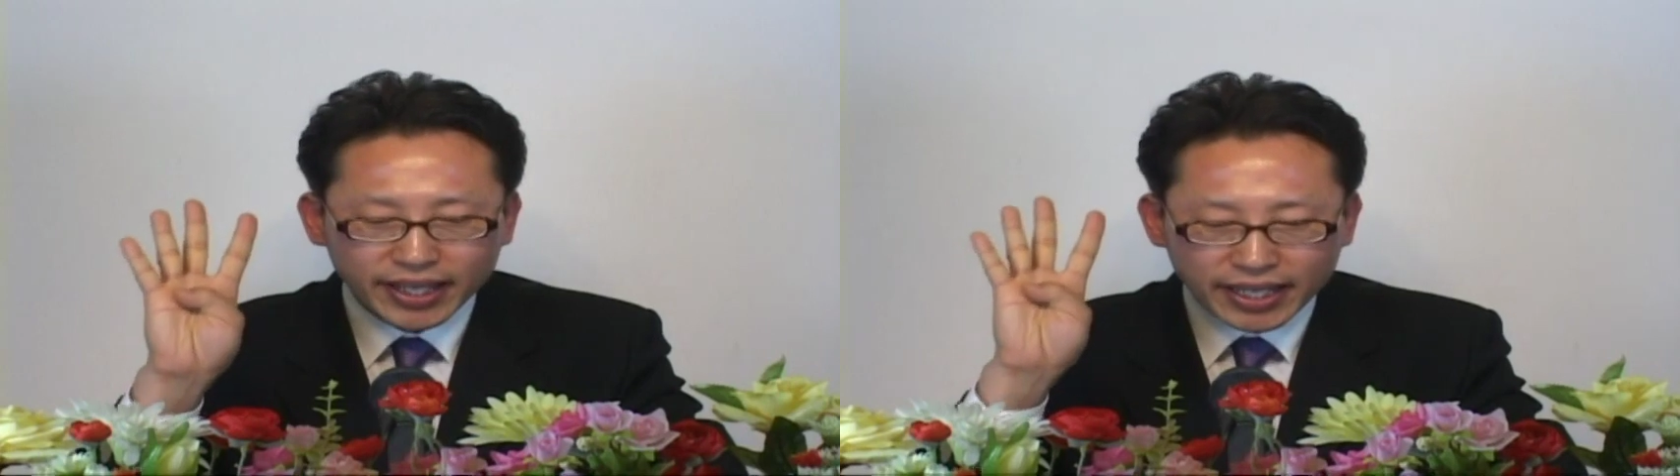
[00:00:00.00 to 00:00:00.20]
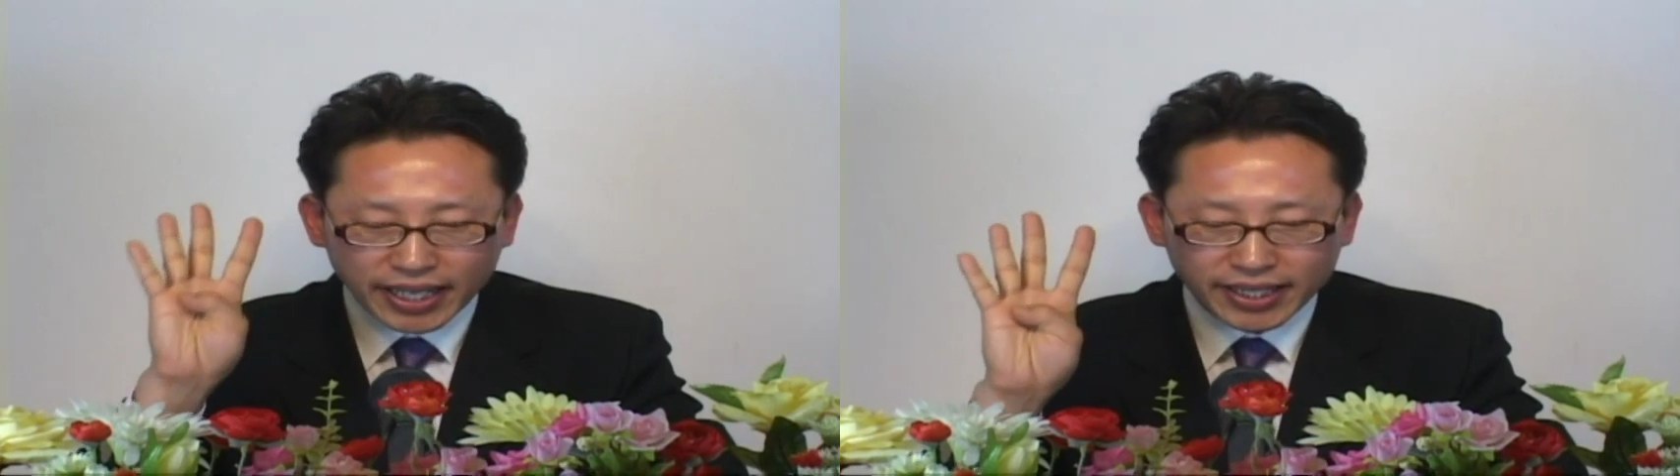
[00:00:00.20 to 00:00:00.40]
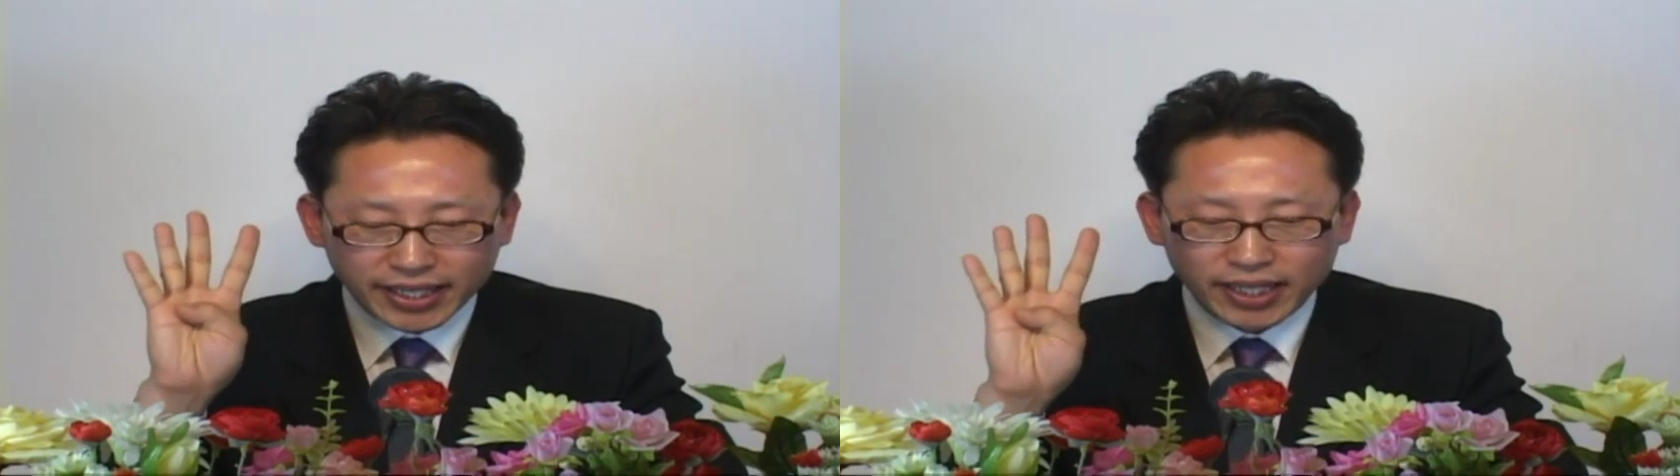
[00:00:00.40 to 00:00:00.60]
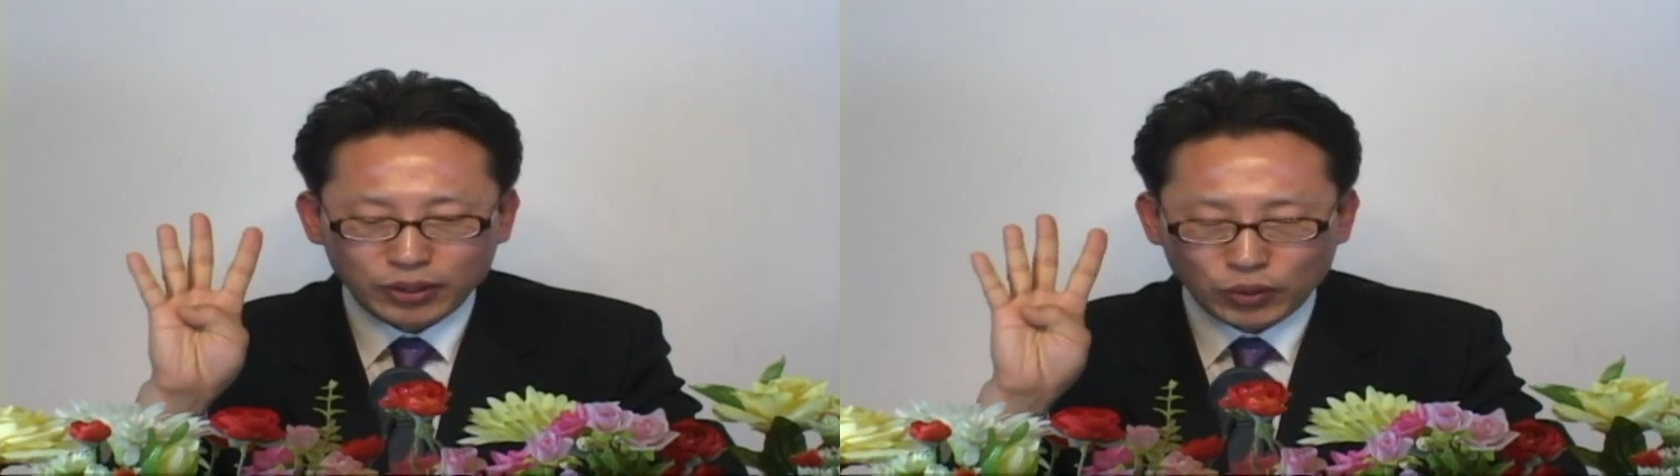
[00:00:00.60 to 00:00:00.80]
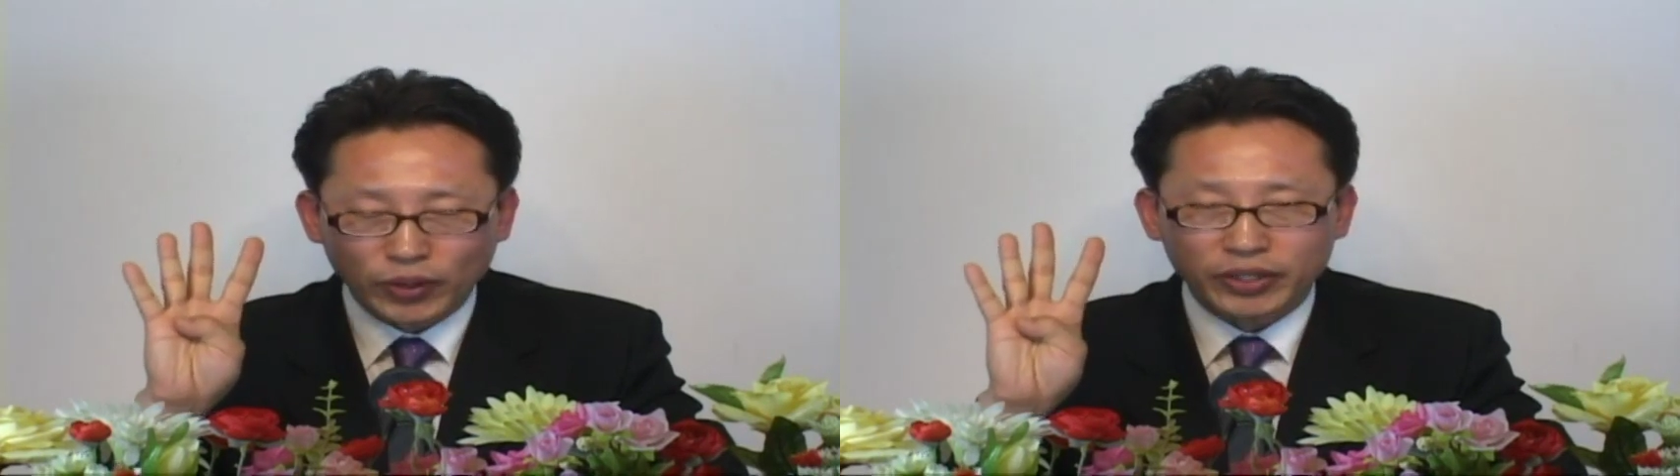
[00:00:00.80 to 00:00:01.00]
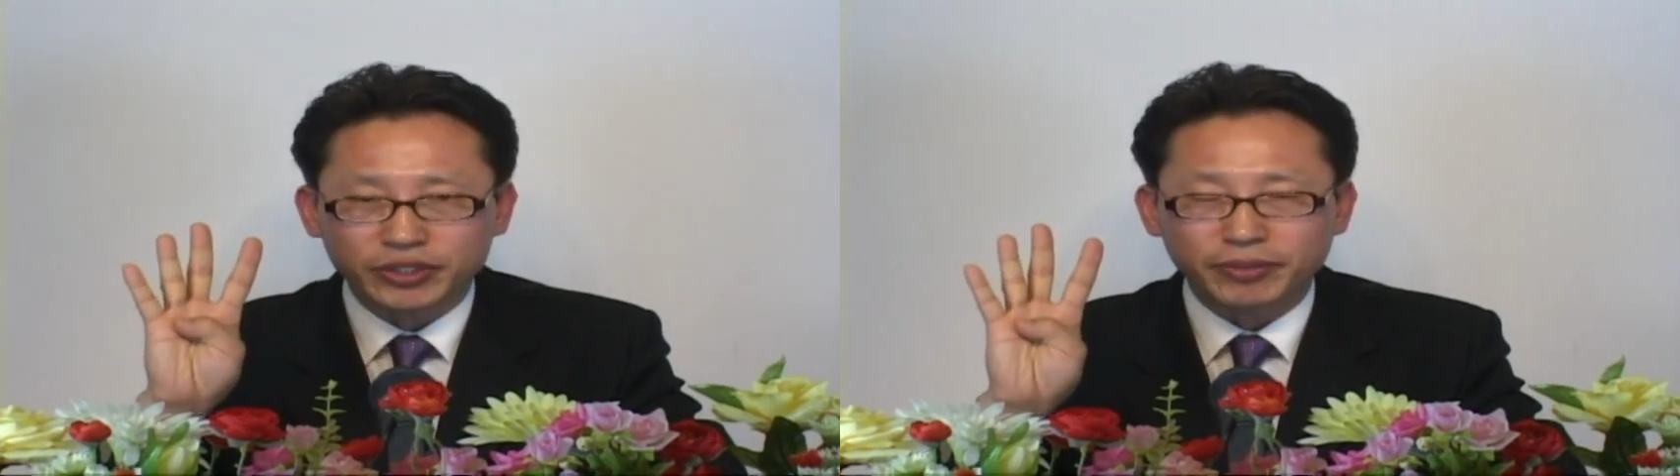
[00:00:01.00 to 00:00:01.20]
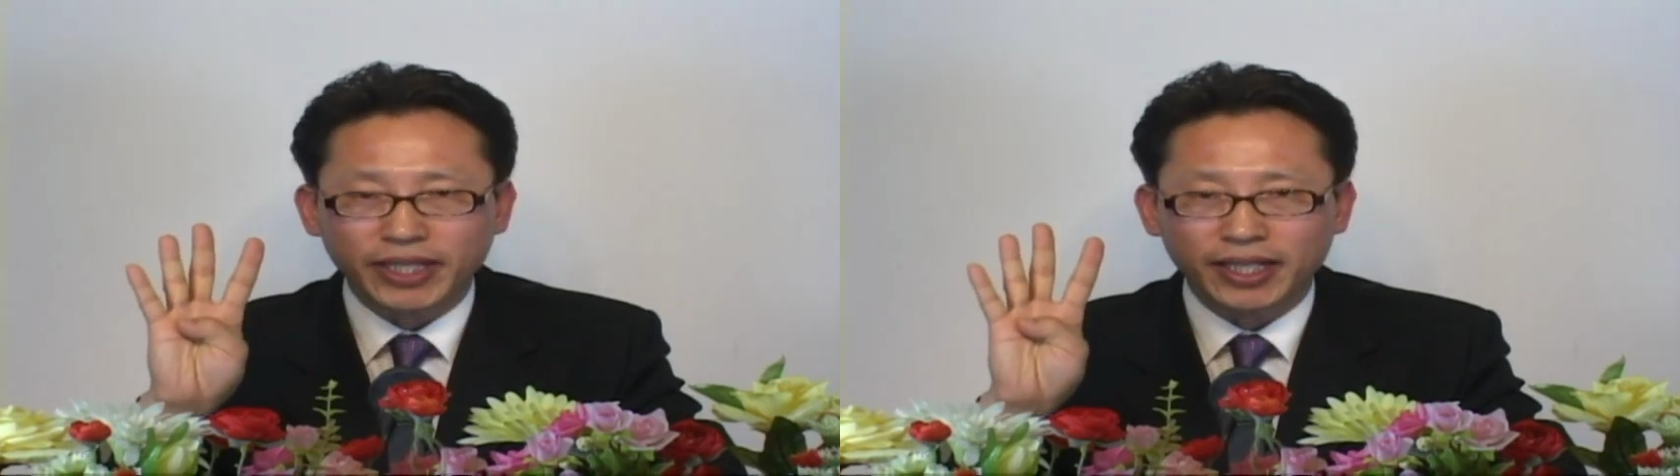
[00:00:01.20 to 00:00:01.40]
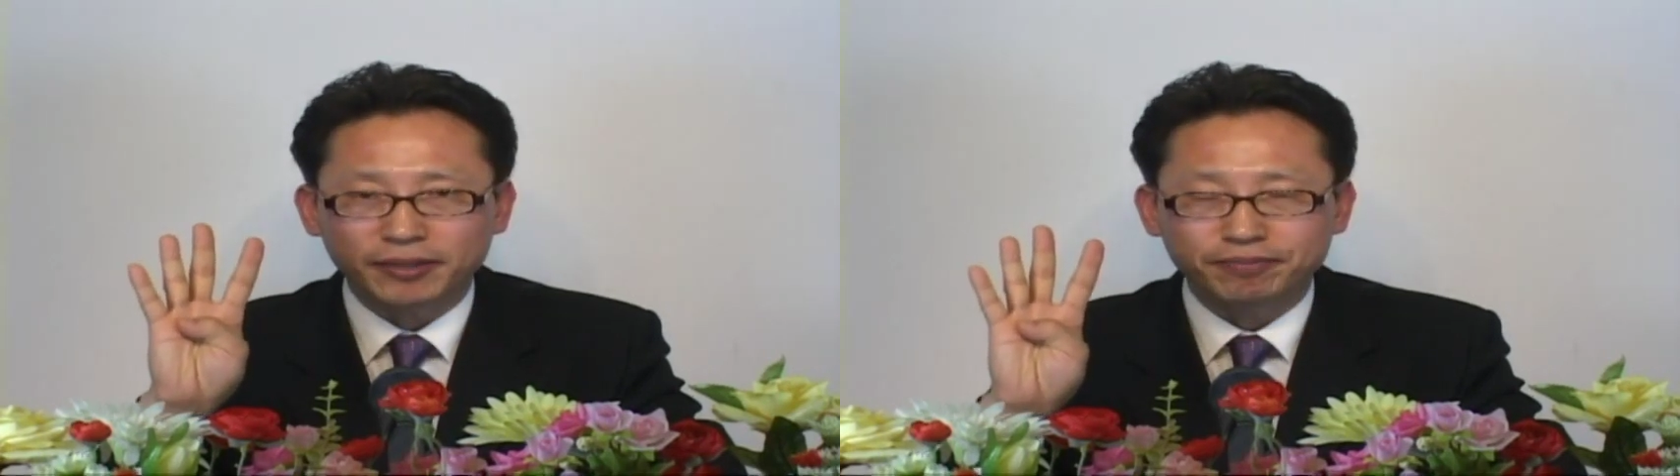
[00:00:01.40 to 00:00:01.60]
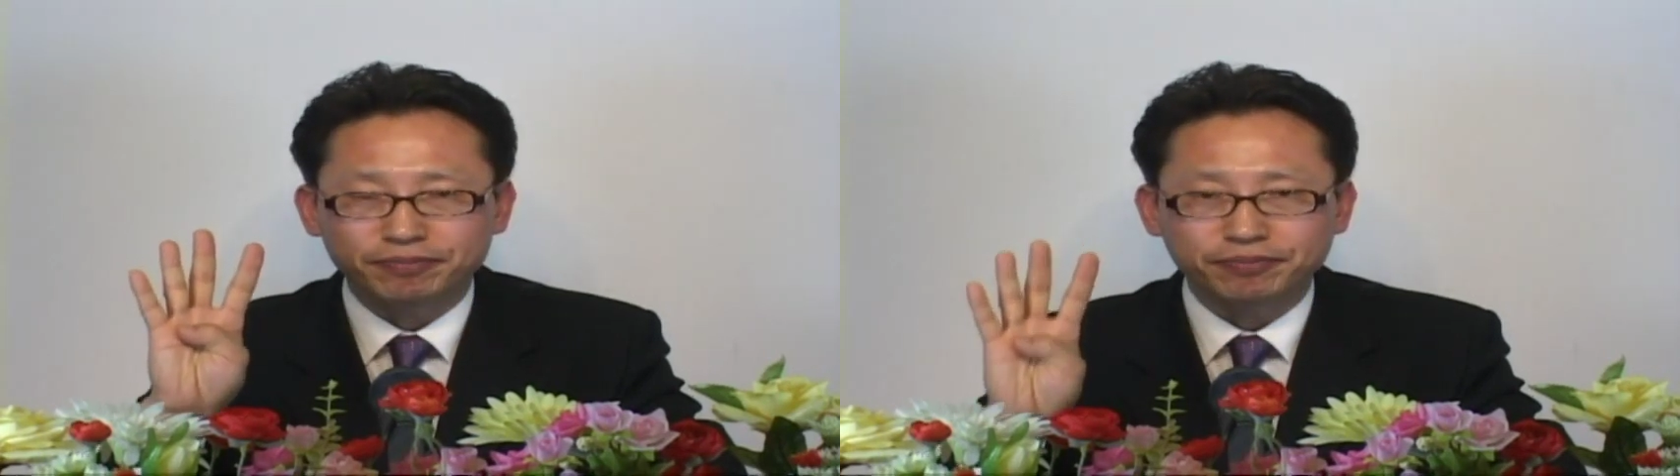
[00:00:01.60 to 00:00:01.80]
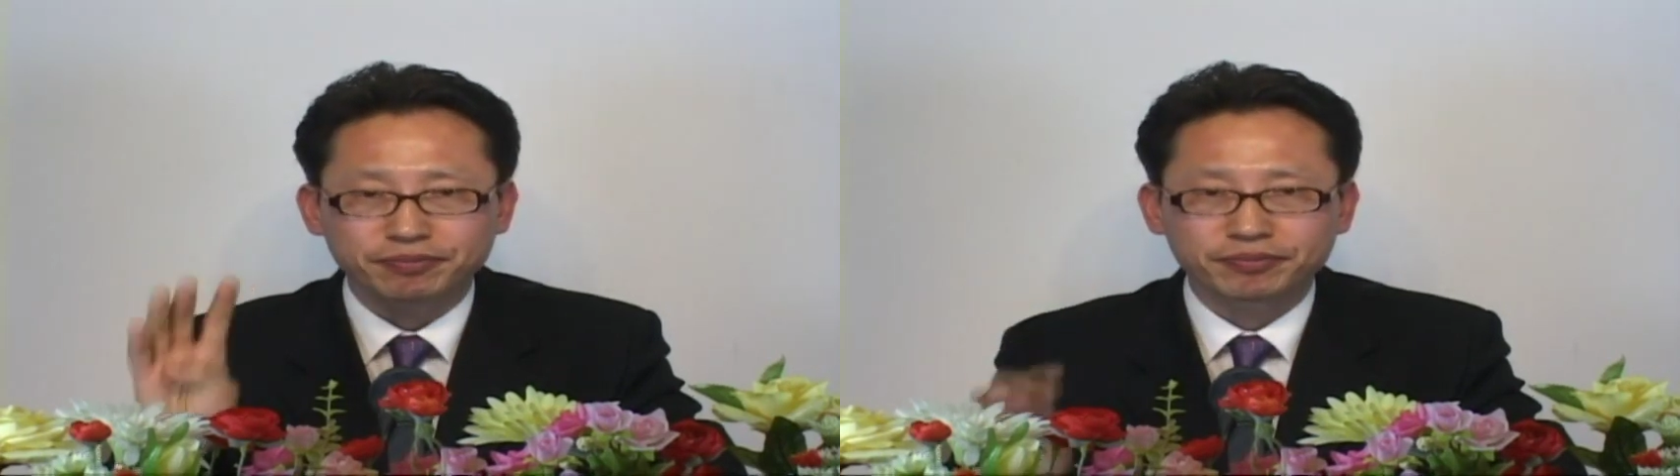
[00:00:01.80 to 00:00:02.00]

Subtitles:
and do God's work